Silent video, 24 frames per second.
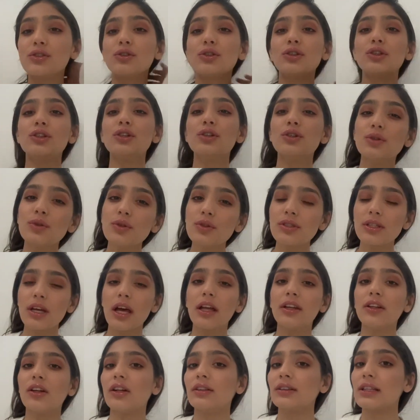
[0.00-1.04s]
to use
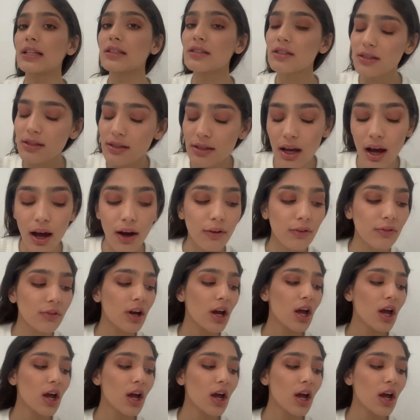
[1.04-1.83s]
and all that stuff.